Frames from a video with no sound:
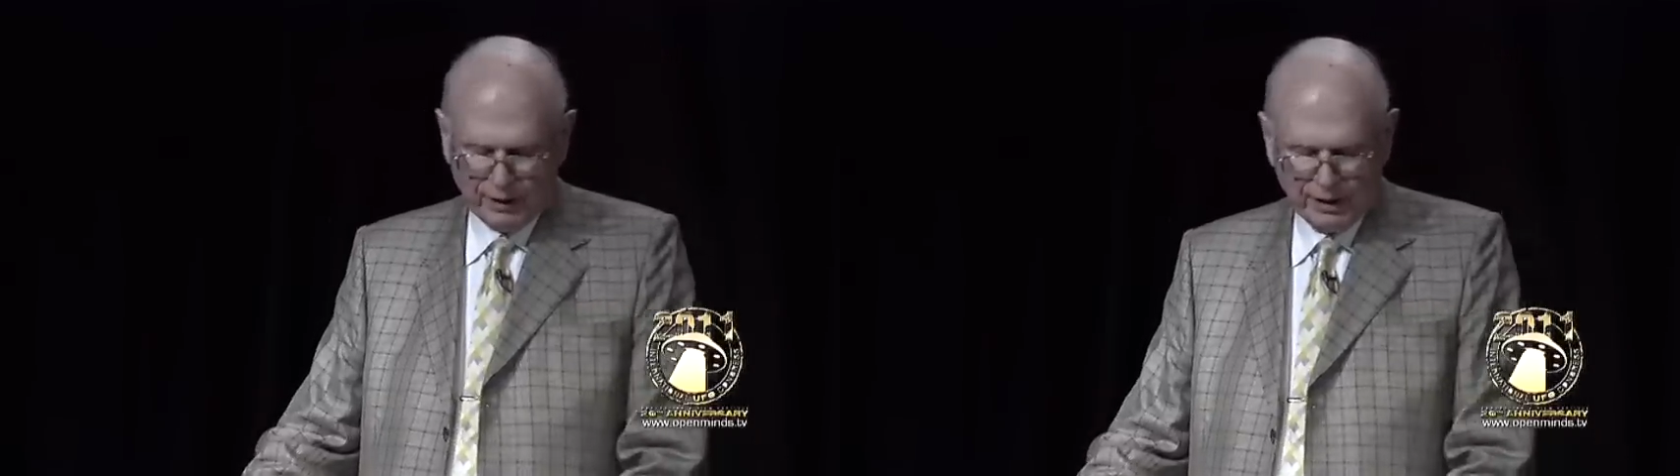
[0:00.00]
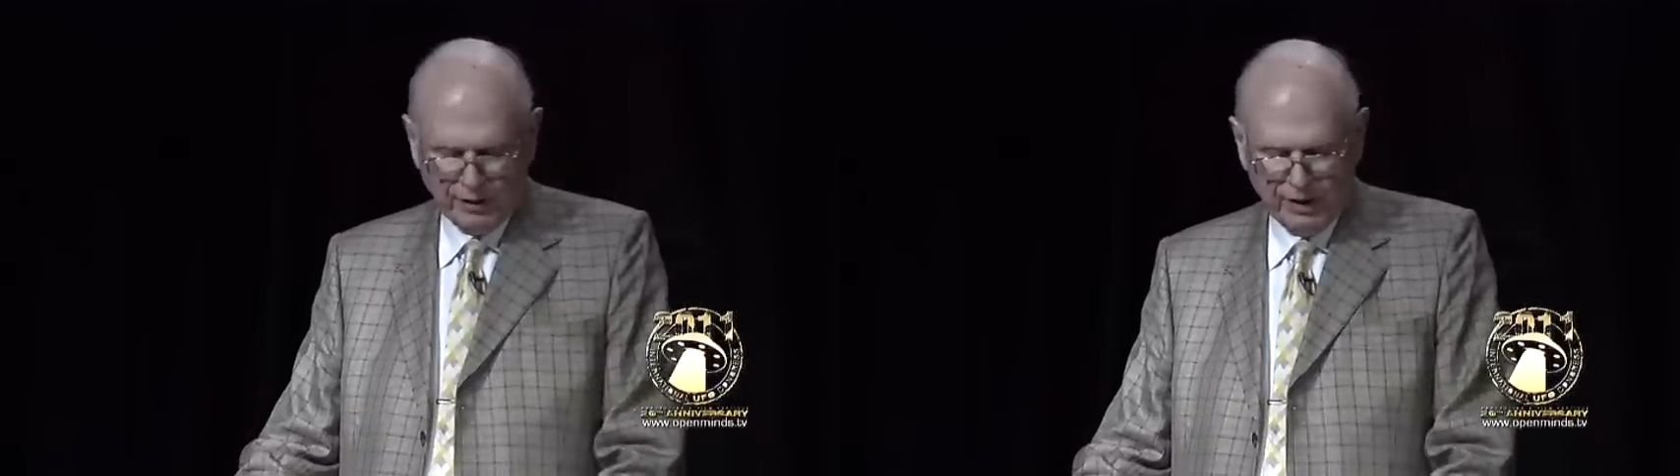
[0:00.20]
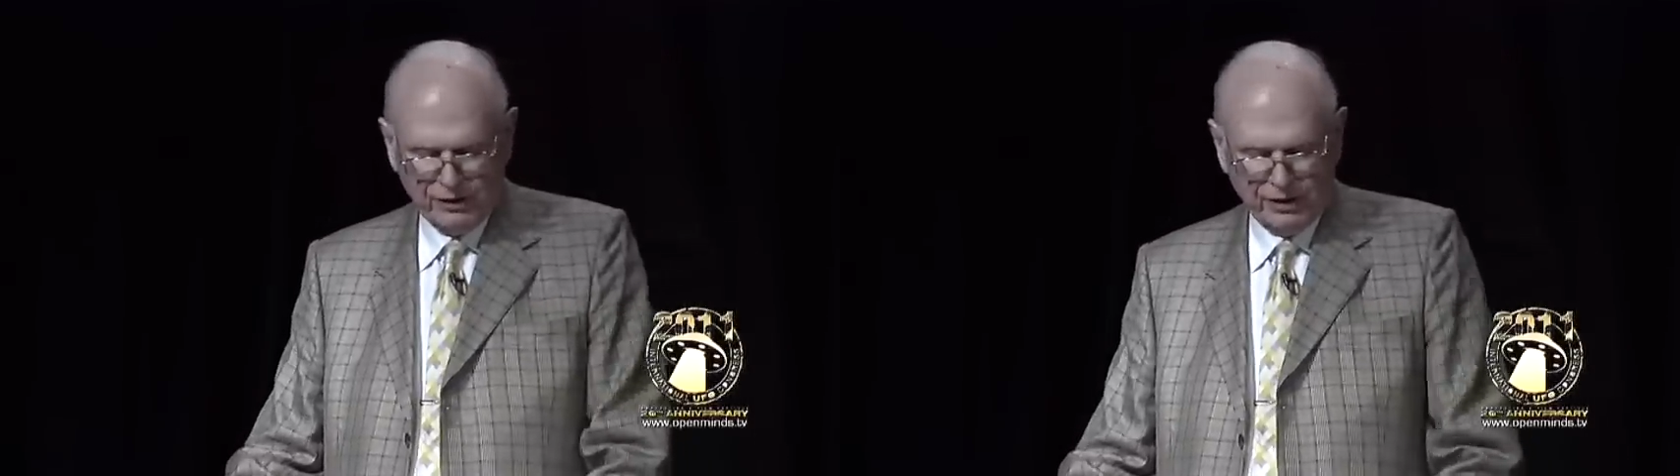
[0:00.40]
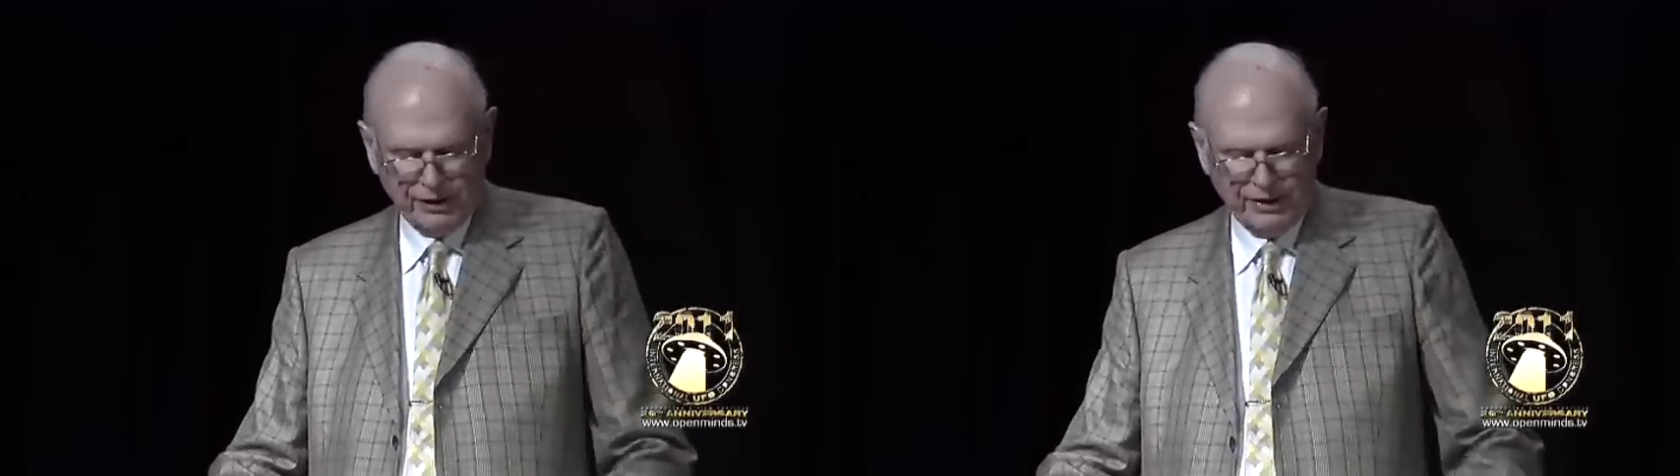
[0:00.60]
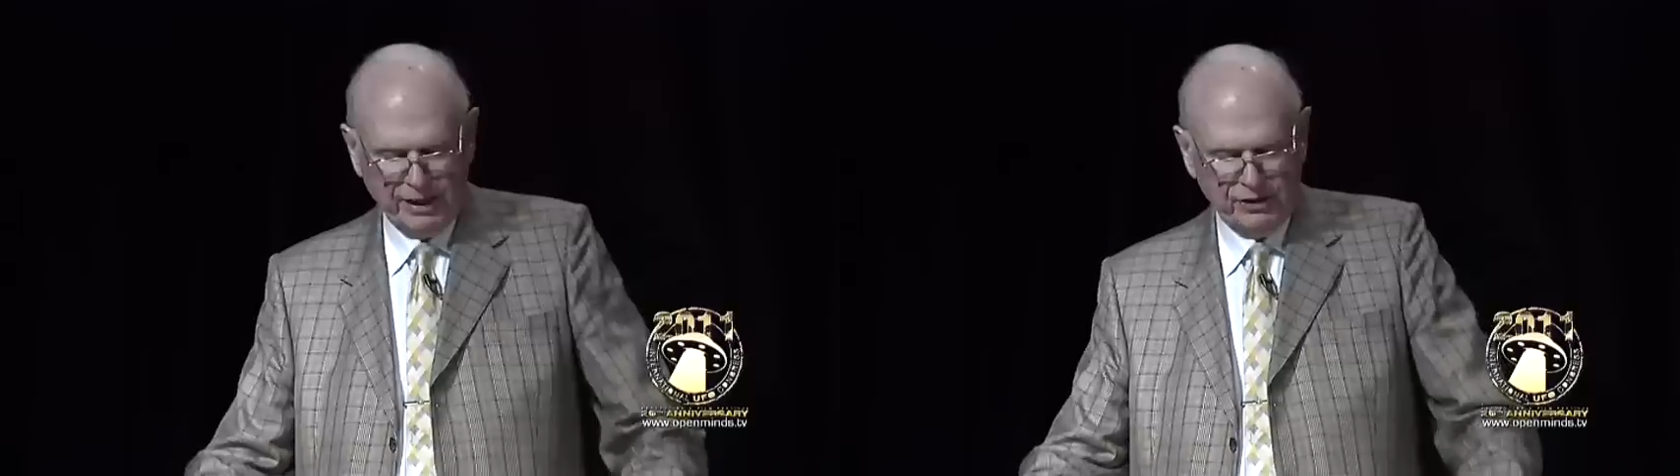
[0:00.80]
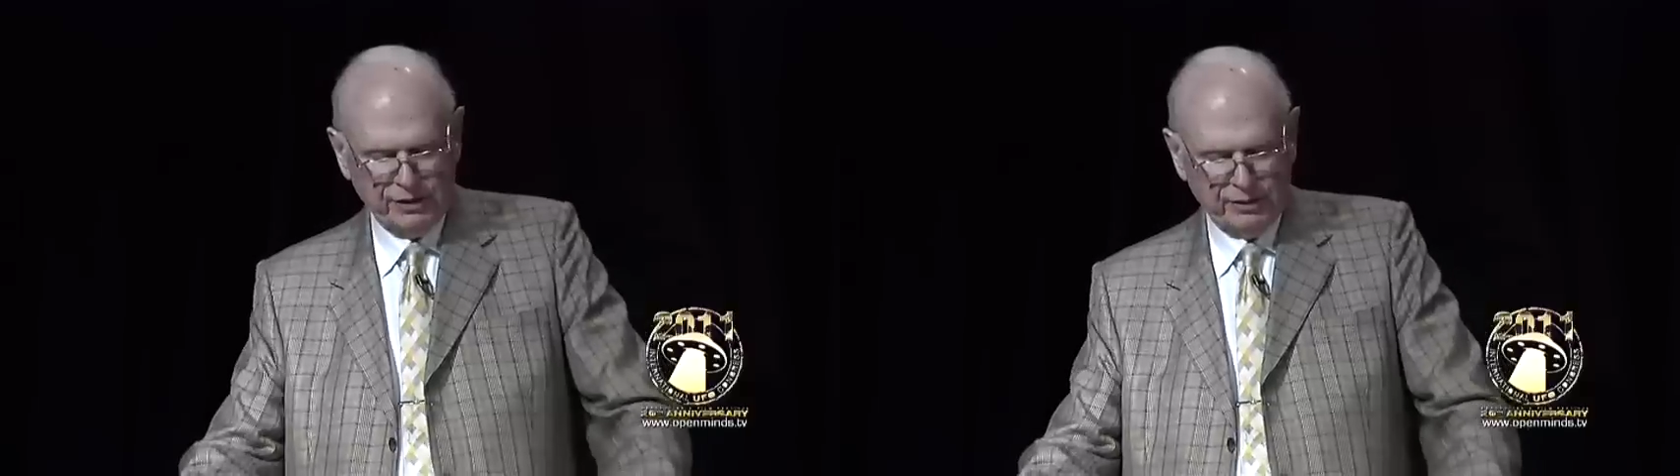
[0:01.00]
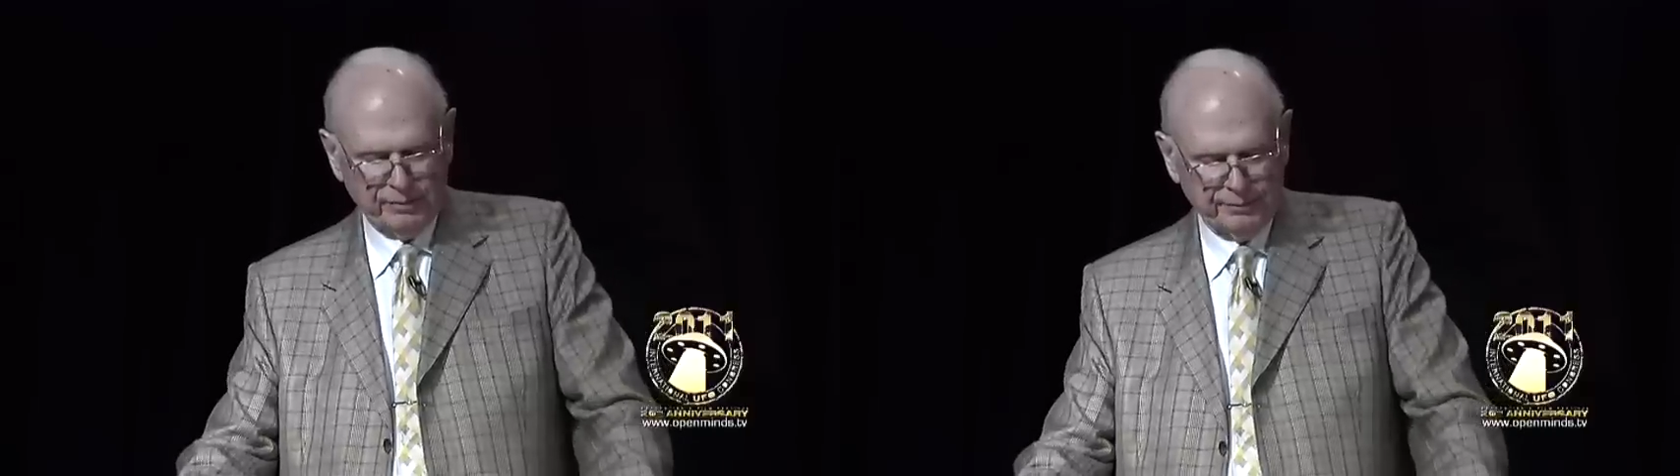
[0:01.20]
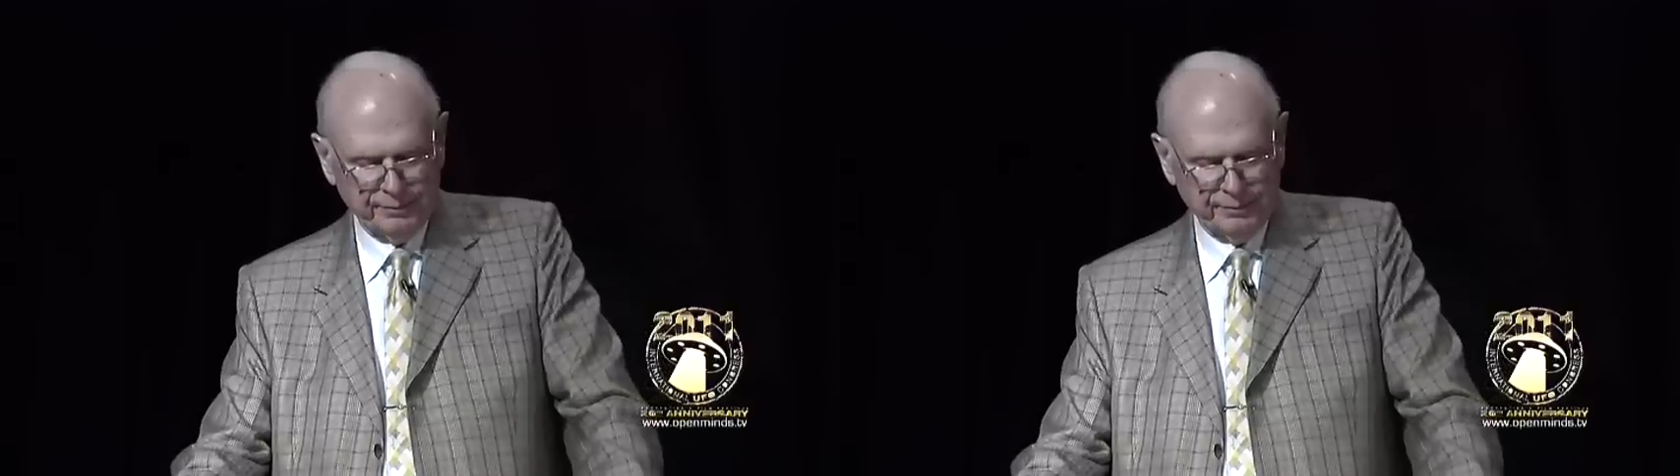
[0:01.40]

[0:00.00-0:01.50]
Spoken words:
for congressional attention.